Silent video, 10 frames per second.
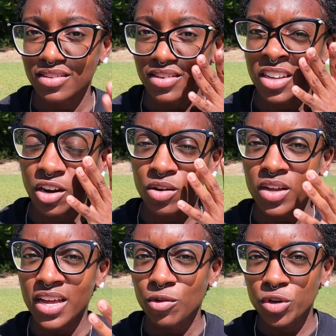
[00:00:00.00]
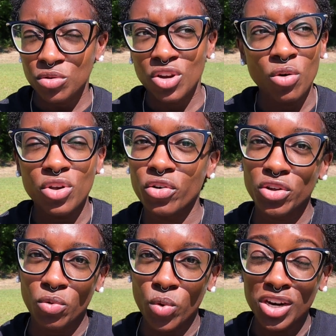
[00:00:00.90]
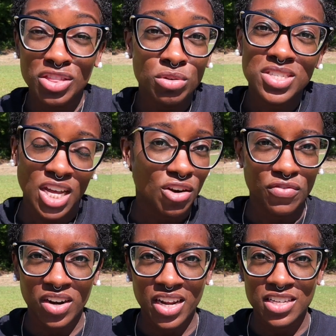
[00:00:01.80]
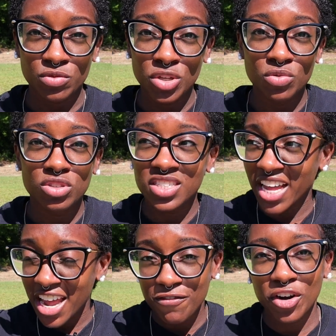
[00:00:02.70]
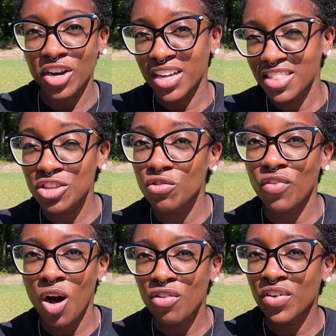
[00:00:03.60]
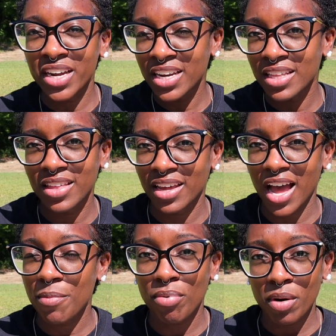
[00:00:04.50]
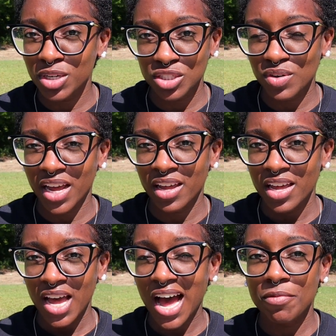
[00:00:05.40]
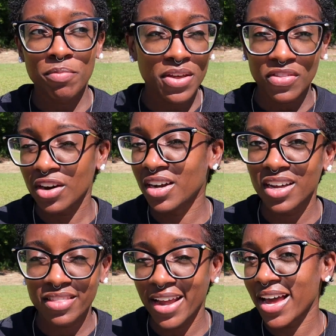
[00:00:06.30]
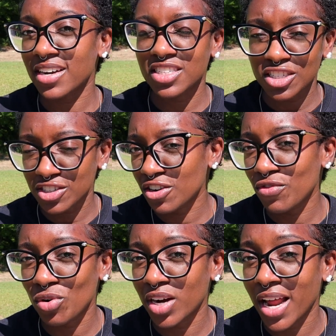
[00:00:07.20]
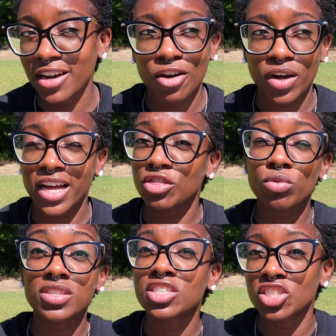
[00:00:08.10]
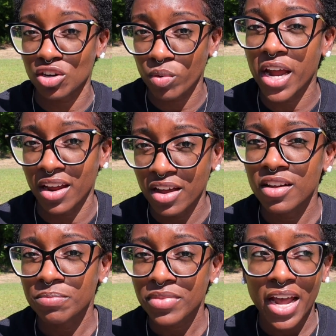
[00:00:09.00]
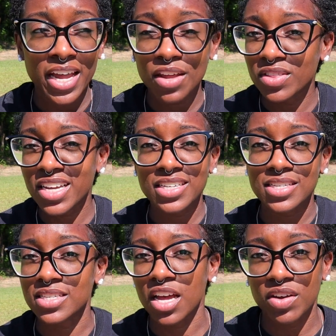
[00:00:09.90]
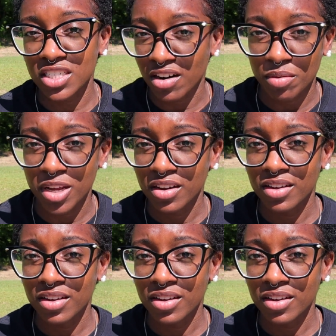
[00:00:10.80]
You know, when you don't know your worth, you settle for less. When you stand for nothing, you fall for anything. I promise you that. I've been there, done that, got a t-shirt for it, and I threw the t-shirt away. I ain't even take it to the Salvation Army.